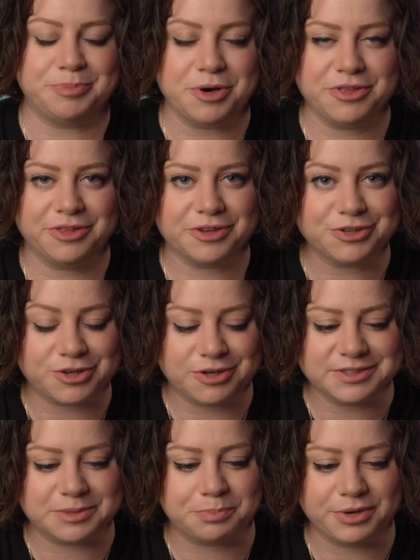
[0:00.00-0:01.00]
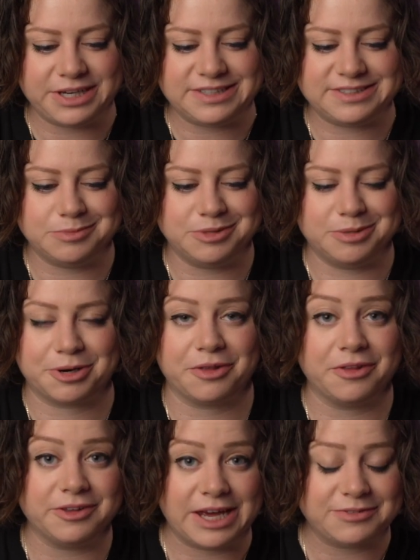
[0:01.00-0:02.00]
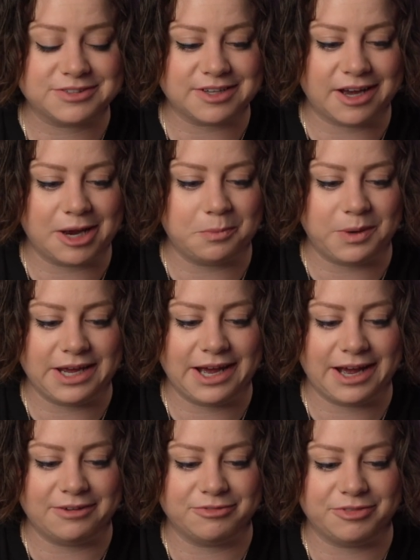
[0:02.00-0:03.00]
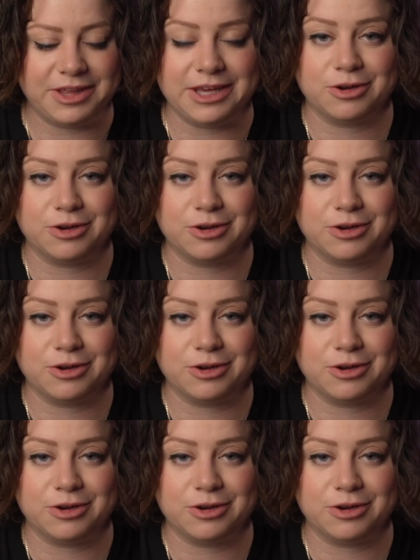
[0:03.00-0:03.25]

both of the controllers are pretty similar, but on the left side we have the